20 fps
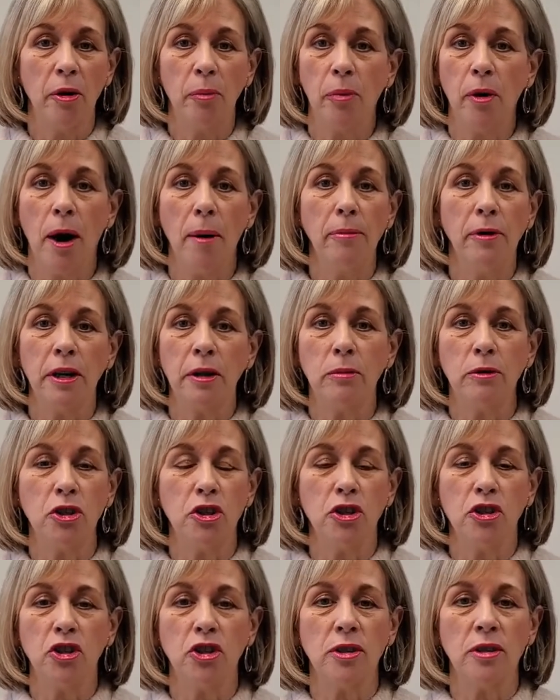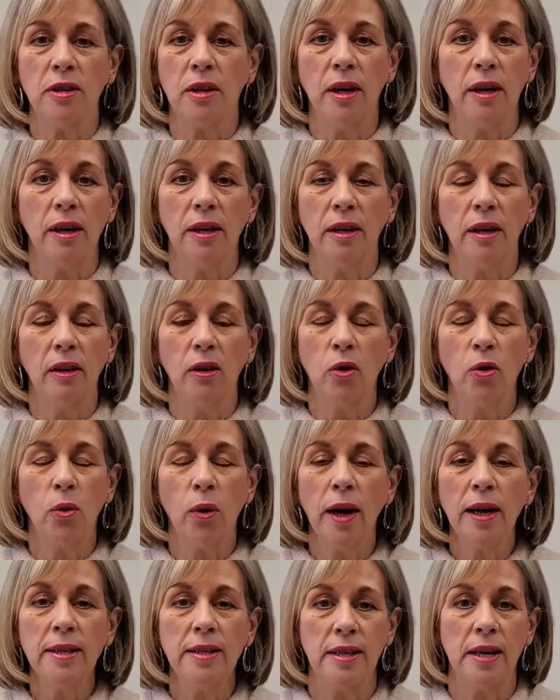property, which is just
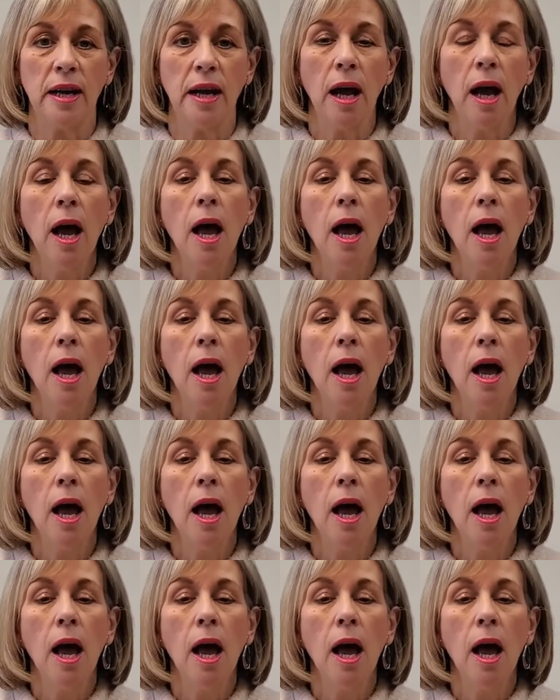crazy.